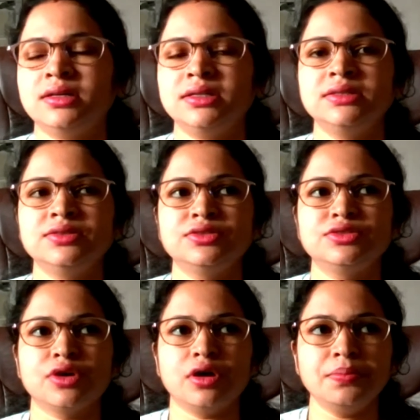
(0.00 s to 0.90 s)
In
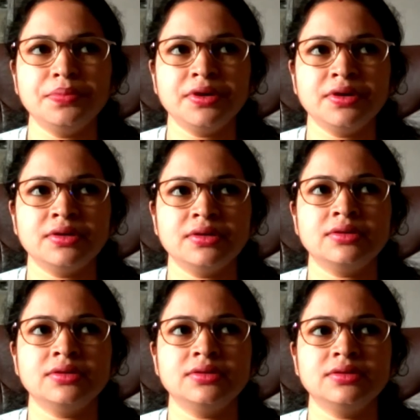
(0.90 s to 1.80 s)
drop,
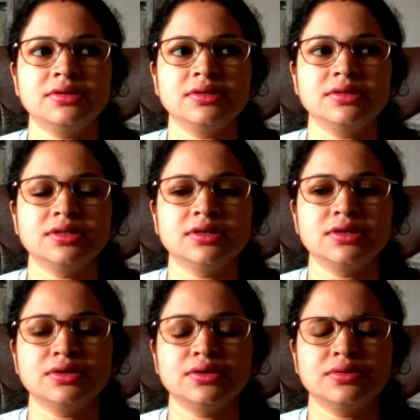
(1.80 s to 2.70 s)

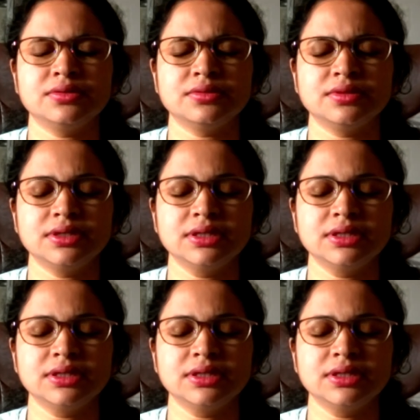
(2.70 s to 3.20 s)
the